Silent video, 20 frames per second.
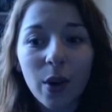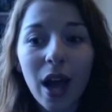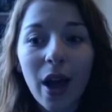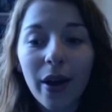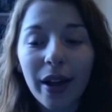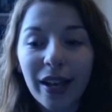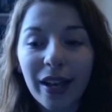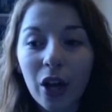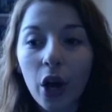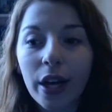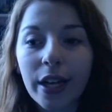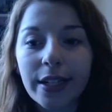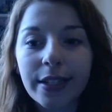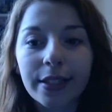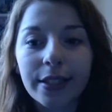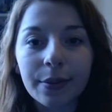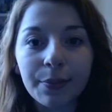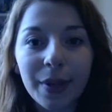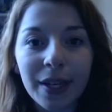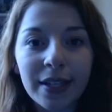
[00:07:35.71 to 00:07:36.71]
why I got
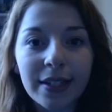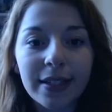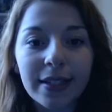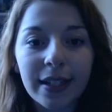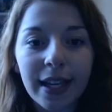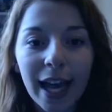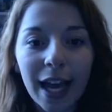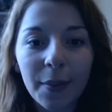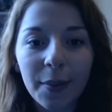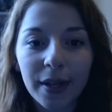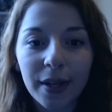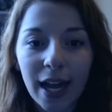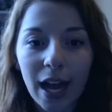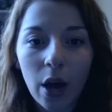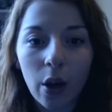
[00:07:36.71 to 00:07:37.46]
into PC gaming,